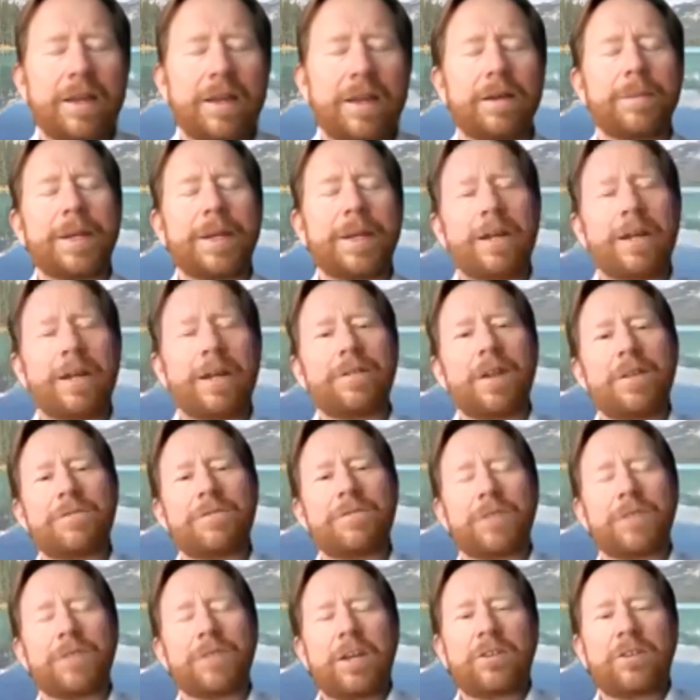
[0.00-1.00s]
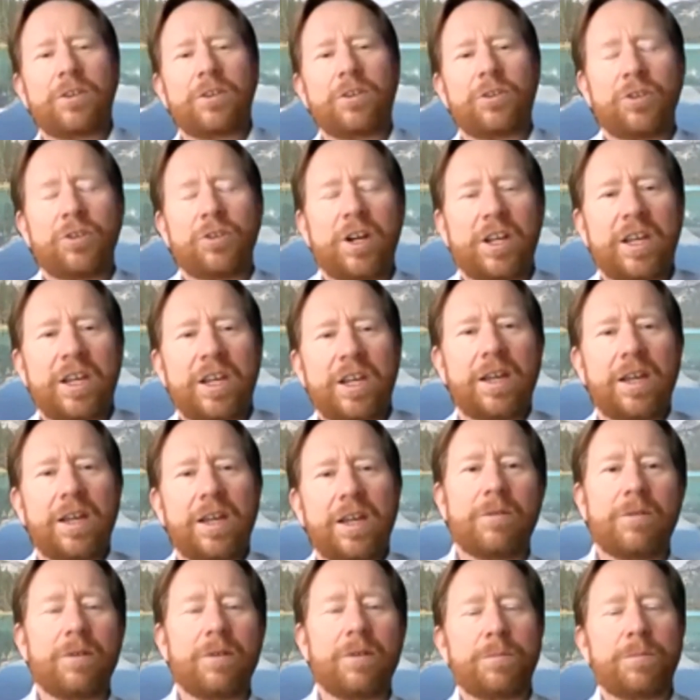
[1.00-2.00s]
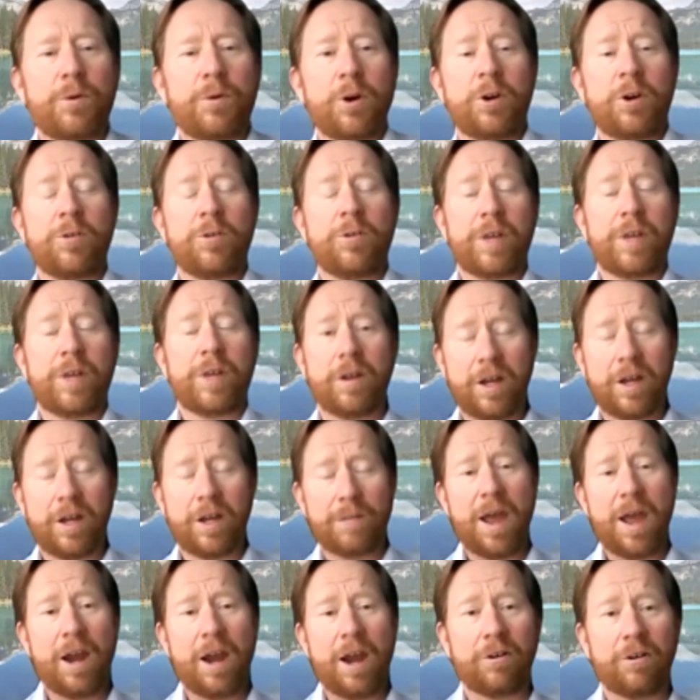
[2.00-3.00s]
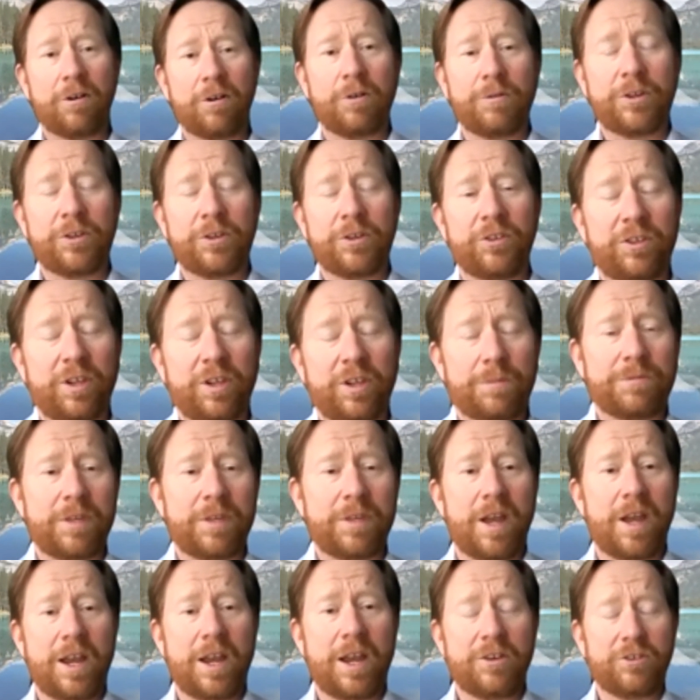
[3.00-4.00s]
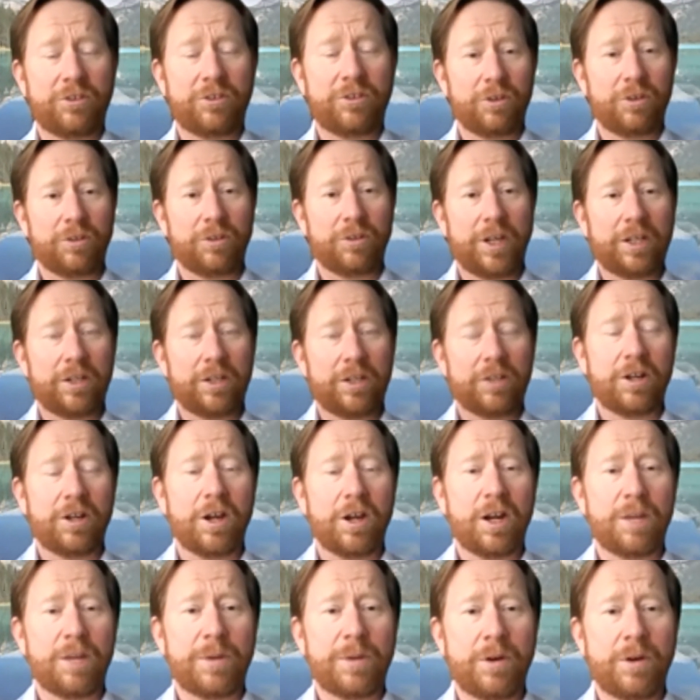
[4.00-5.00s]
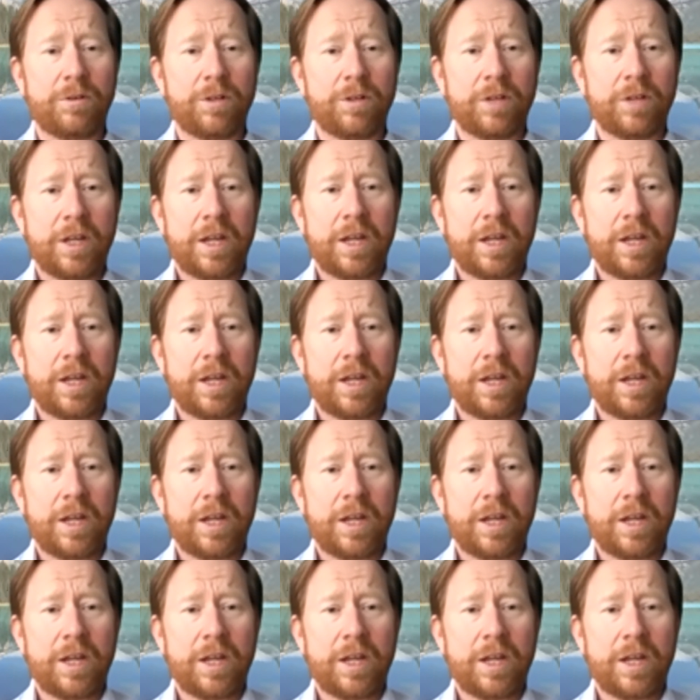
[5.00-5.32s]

I mean, inflation's tricky and we're bordering on macro, which is something I just don't like to talk about.